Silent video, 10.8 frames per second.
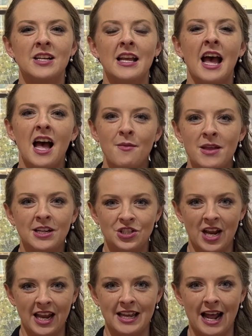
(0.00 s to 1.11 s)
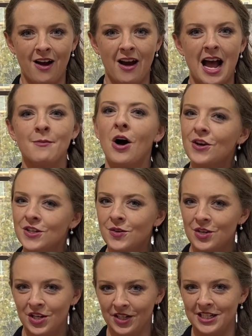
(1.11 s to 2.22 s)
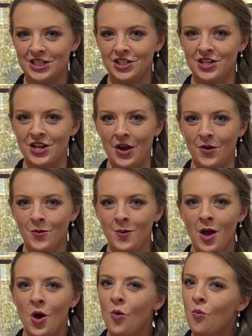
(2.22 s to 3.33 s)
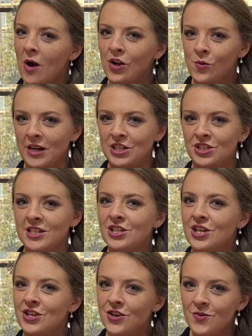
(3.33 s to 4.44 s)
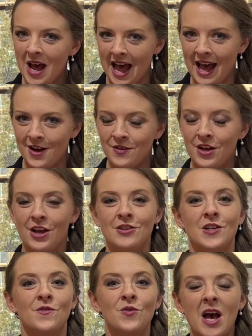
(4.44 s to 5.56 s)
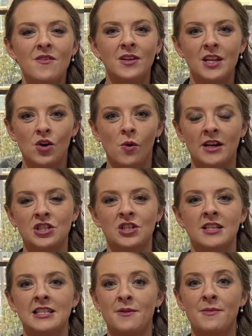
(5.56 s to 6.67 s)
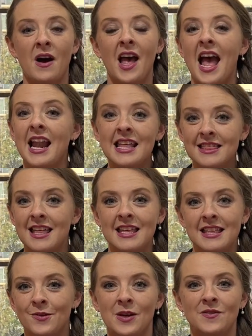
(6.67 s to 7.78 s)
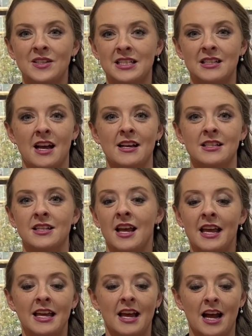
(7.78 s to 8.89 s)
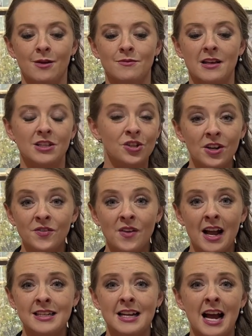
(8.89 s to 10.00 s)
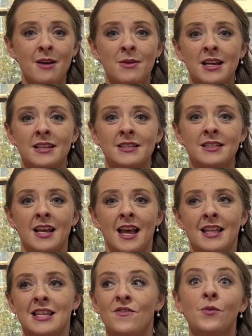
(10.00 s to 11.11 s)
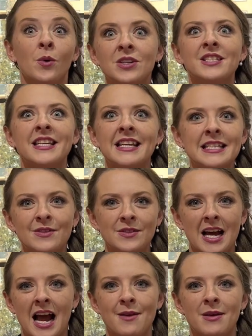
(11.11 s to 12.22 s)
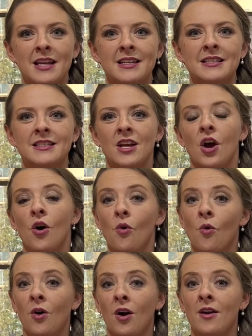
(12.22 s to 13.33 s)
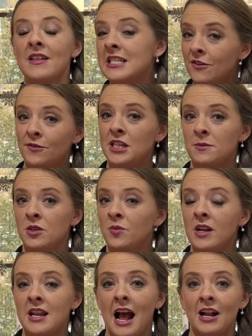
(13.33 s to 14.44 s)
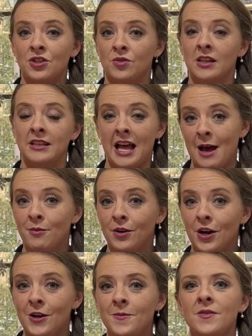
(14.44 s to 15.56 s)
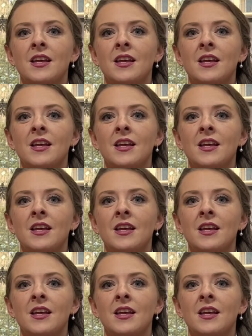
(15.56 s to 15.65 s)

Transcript: to come in and check it out. I'm also curious to know what questions you have. So if you have any questions about anything that we've discussed, certified diamonds, the 4 C's of diamonds, or the difference between natural and lab grown,